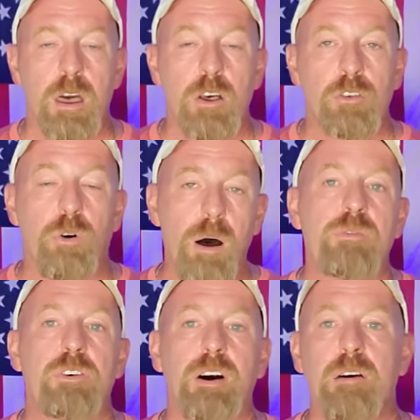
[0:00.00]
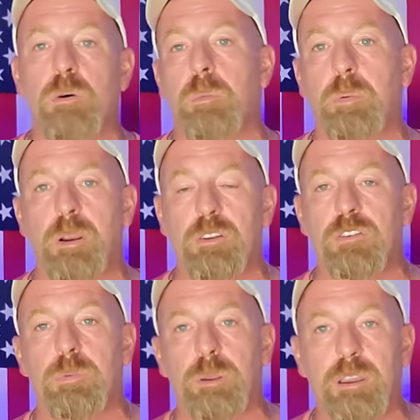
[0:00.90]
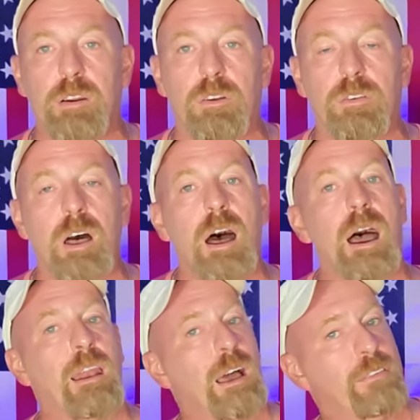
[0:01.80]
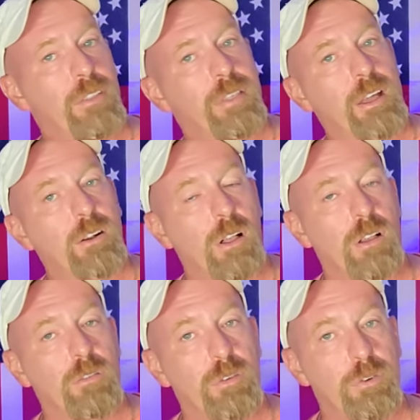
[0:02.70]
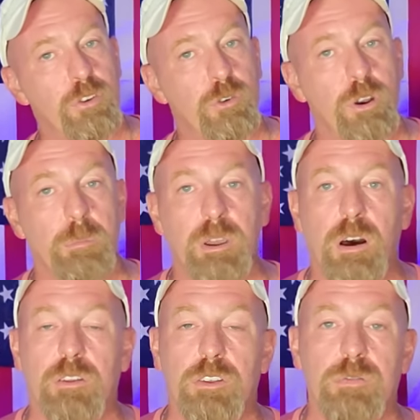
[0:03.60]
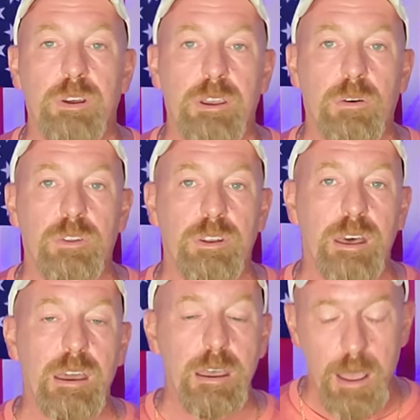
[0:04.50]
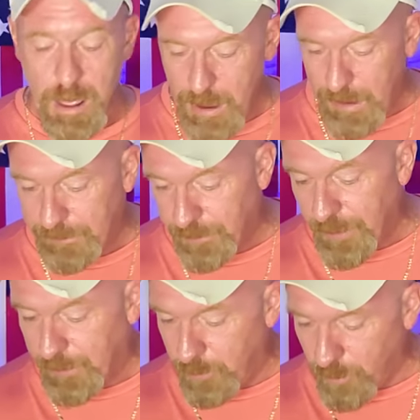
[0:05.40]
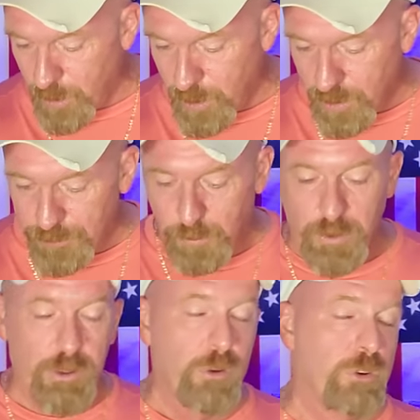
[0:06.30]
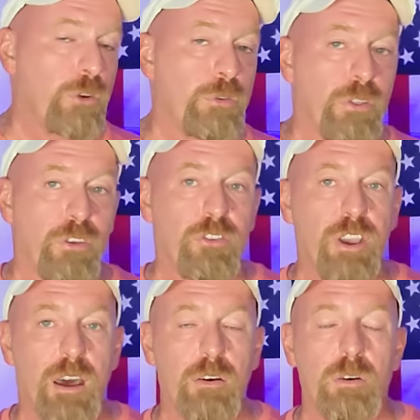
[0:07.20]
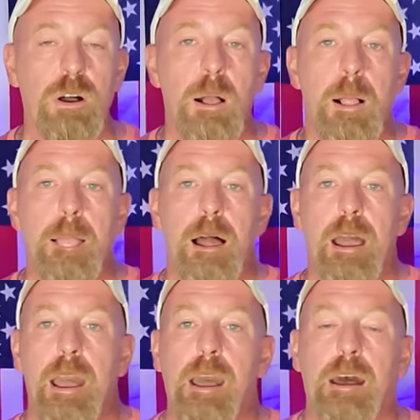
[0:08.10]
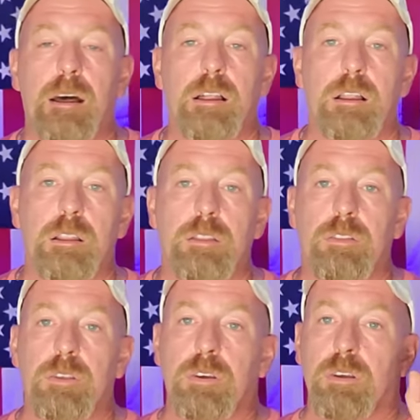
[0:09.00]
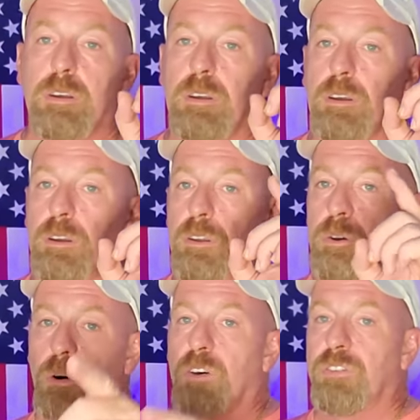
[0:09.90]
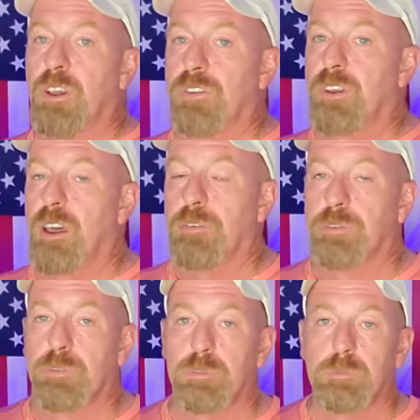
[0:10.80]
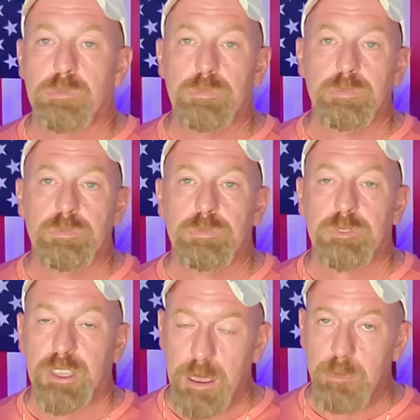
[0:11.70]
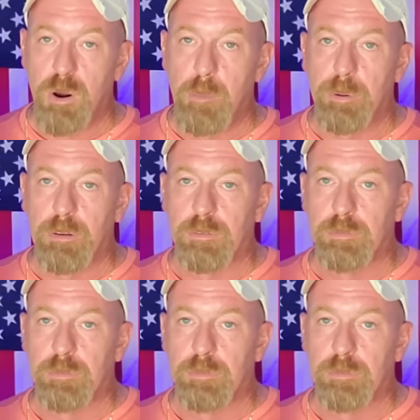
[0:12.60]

So I'm Survival Preparedness for Beginners. I'd like to thank all of you for joining me on this video today. I'd like to thank you all for what you do for this channel. And you all stay safe. Keep prepping